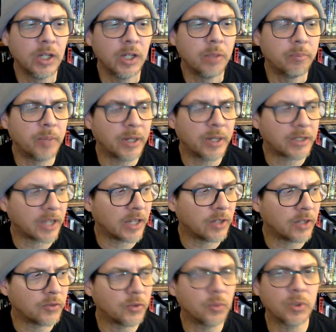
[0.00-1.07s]
But I
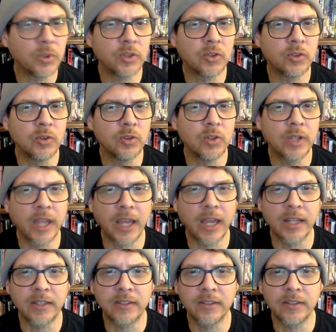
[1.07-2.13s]
also want to look
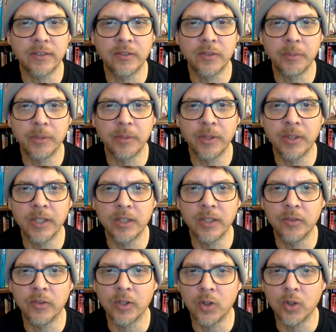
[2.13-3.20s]
at some of the
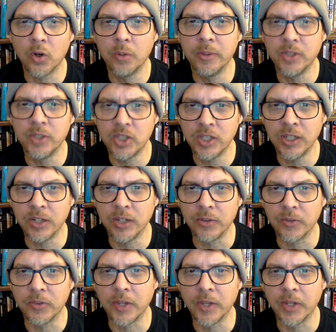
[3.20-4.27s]
things that Kōbun Chino
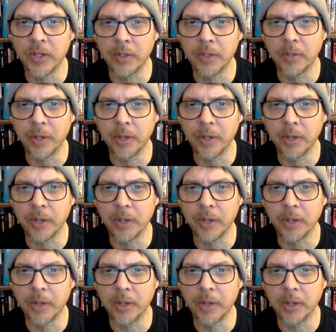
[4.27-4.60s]
said about